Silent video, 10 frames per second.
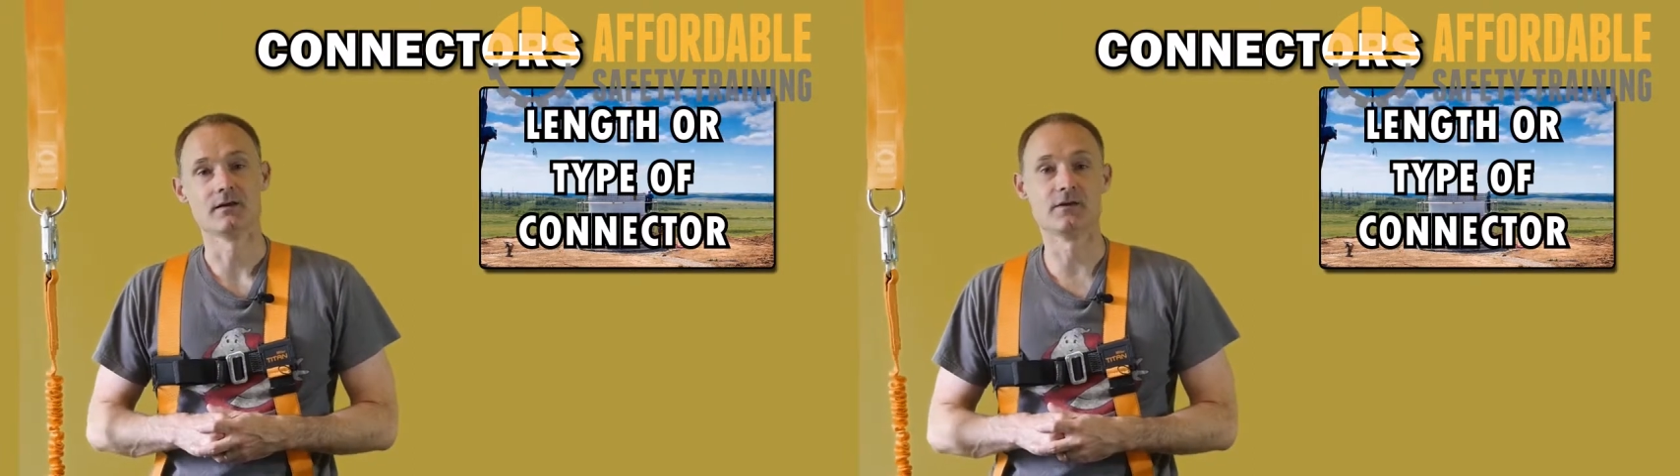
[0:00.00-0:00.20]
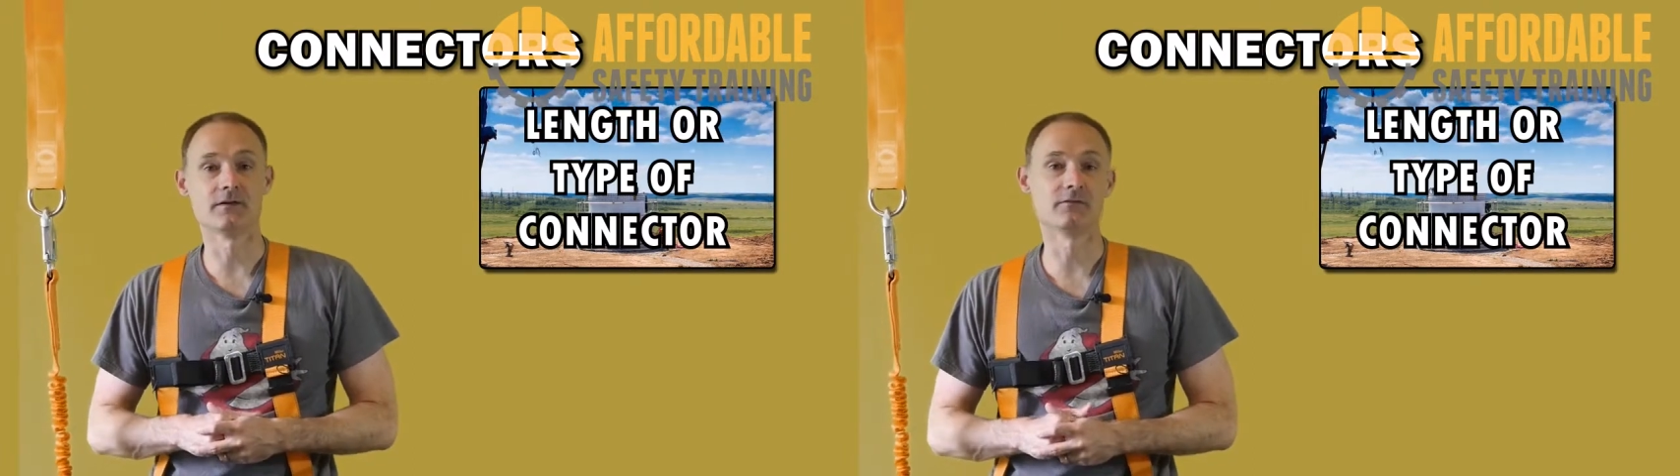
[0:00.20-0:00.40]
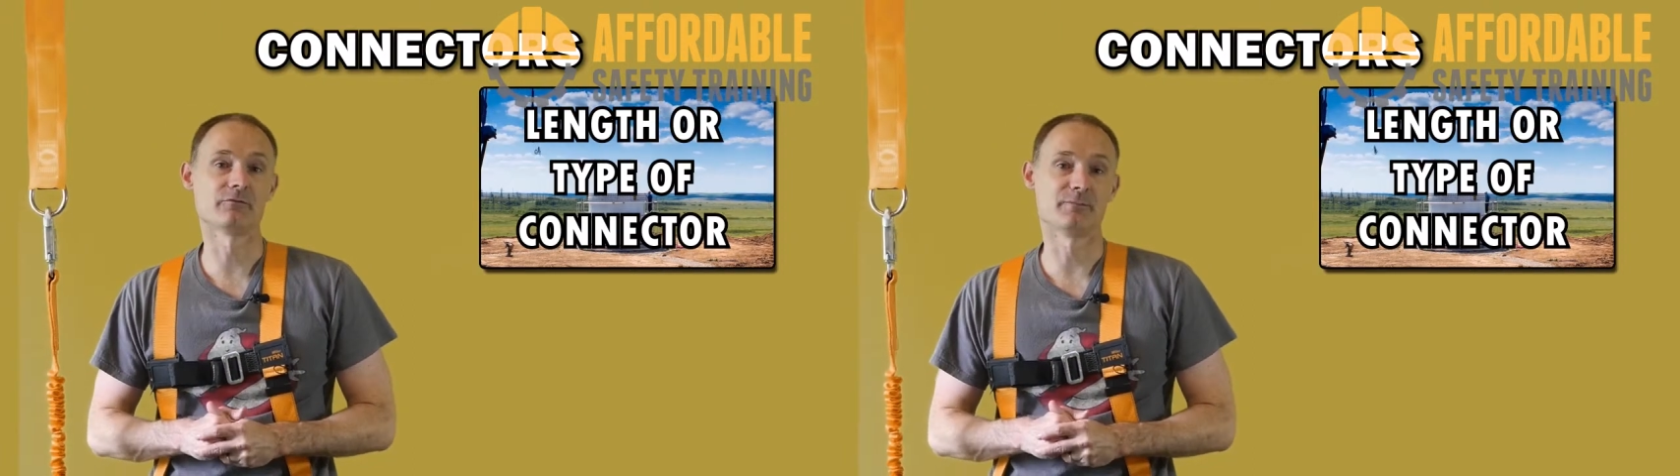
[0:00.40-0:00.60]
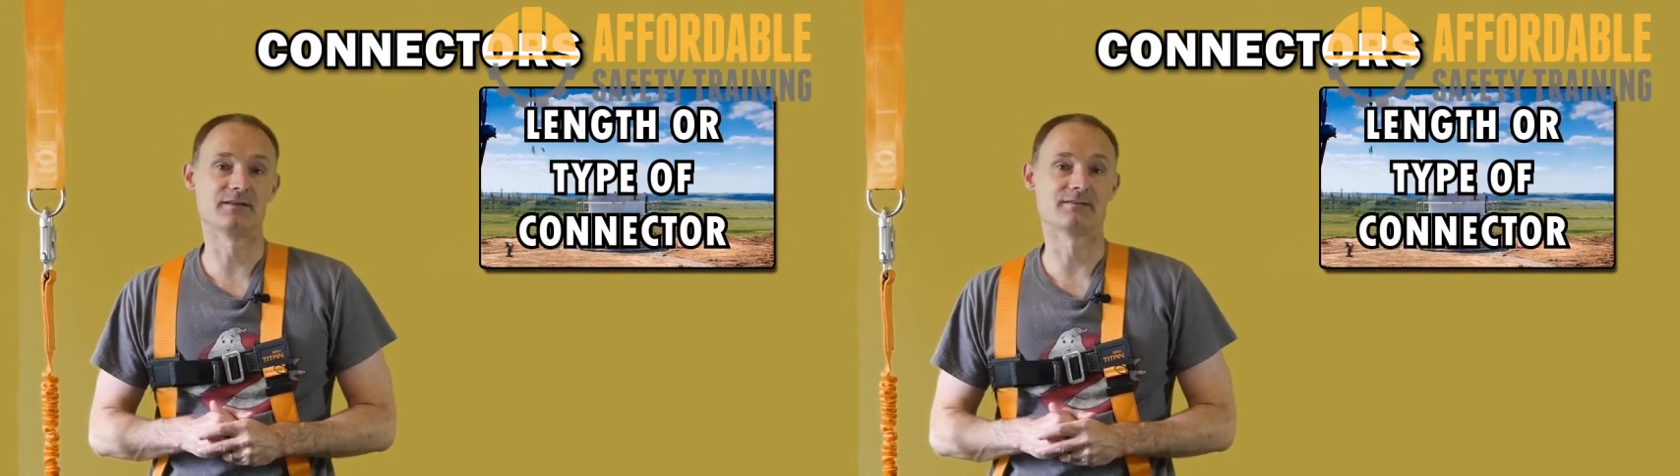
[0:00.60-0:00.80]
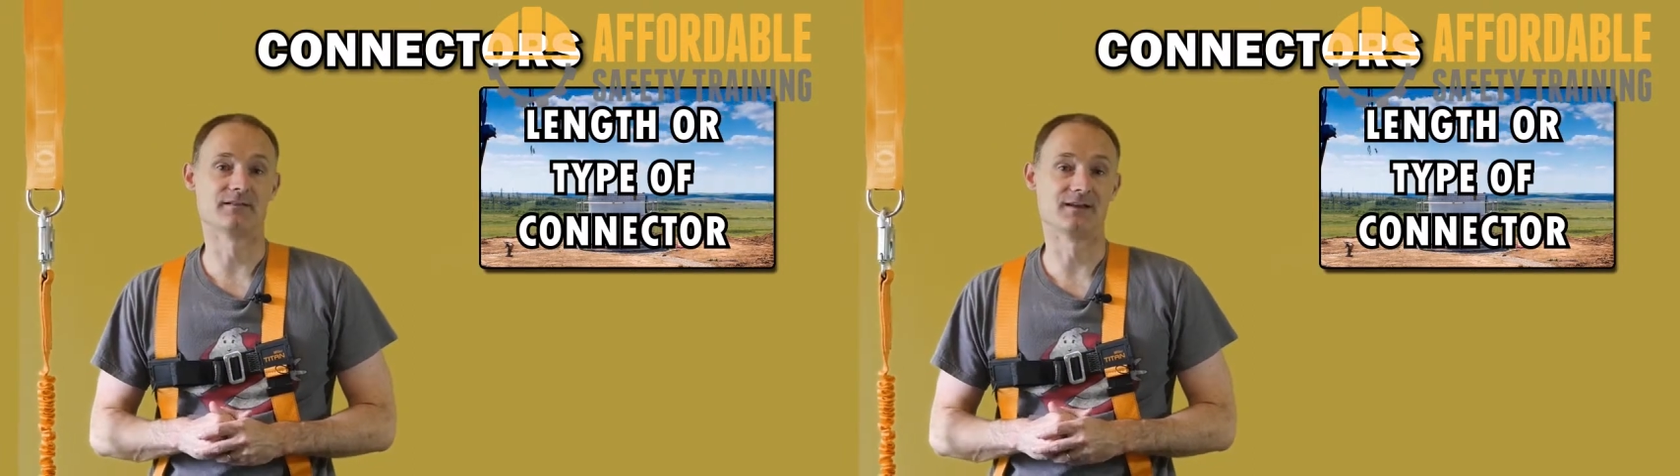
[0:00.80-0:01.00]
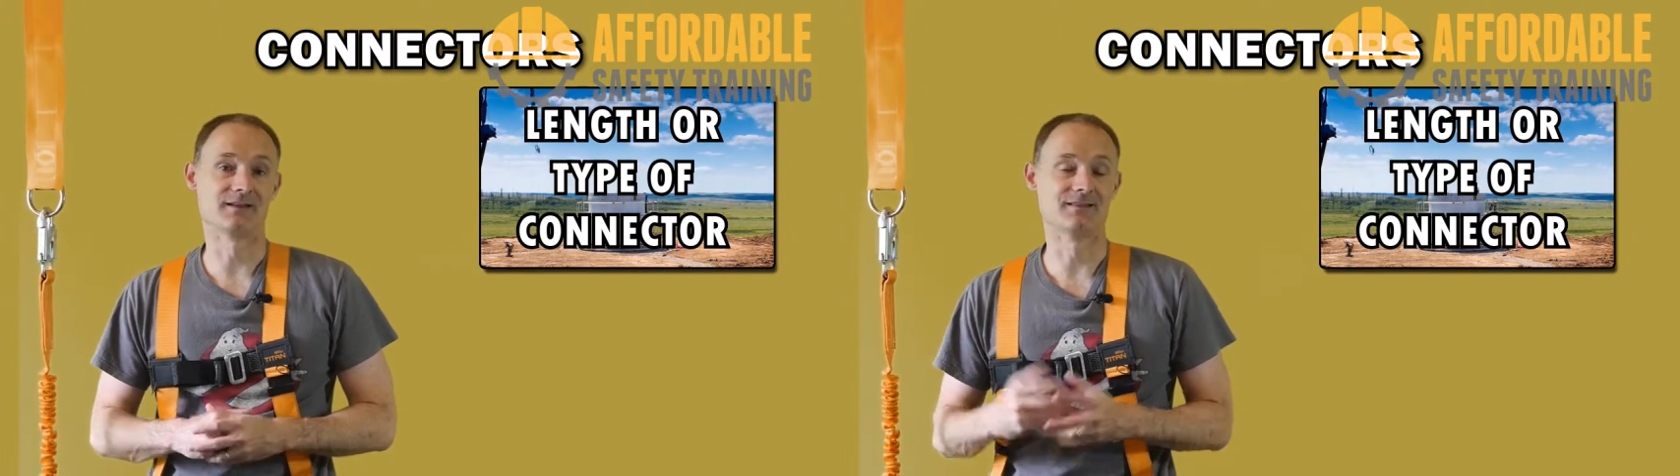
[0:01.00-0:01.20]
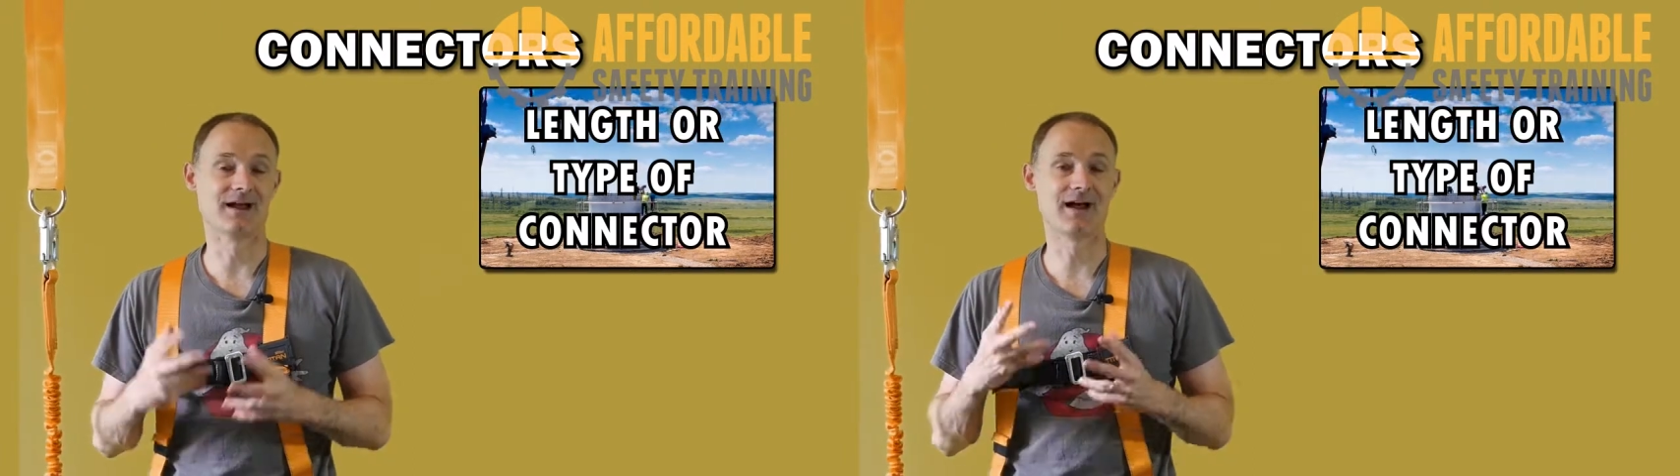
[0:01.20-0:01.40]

and the other is by selecting the